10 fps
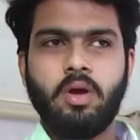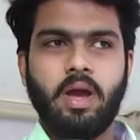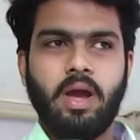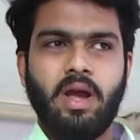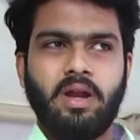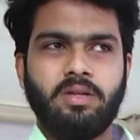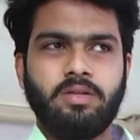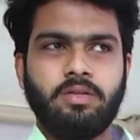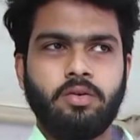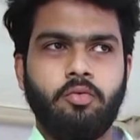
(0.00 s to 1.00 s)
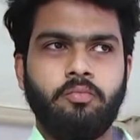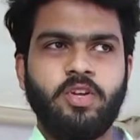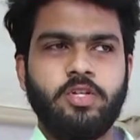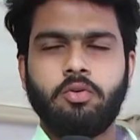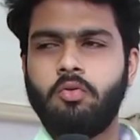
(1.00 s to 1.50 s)
And
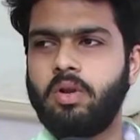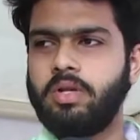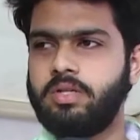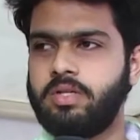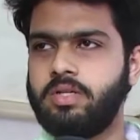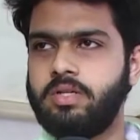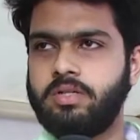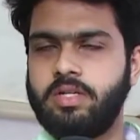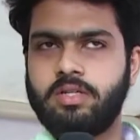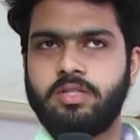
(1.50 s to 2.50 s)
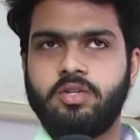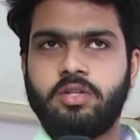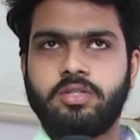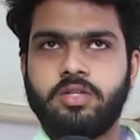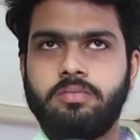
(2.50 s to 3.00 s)
video quality, text
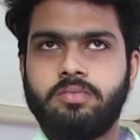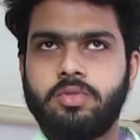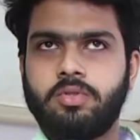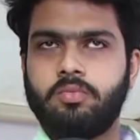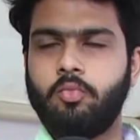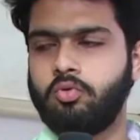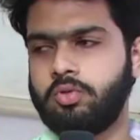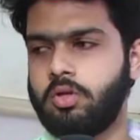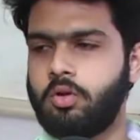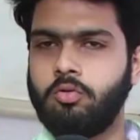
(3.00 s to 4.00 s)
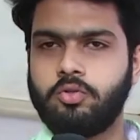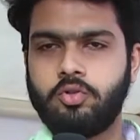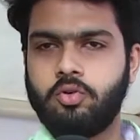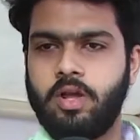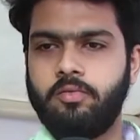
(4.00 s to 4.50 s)
transcripts, both are
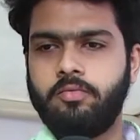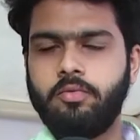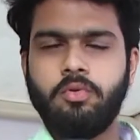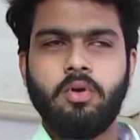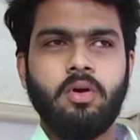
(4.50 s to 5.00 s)
also helpful.